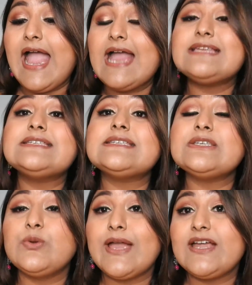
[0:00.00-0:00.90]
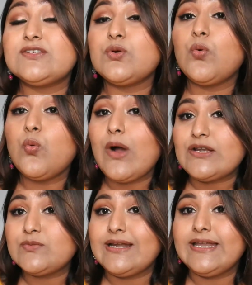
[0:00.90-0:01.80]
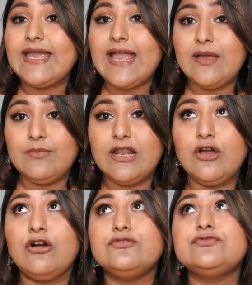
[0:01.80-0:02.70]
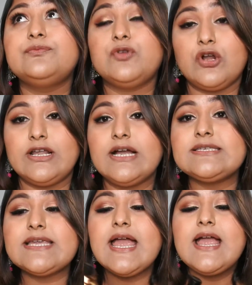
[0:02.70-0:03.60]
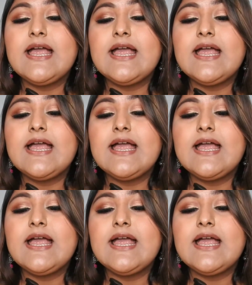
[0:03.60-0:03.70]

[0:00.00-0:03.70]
and you get 120 ml of product.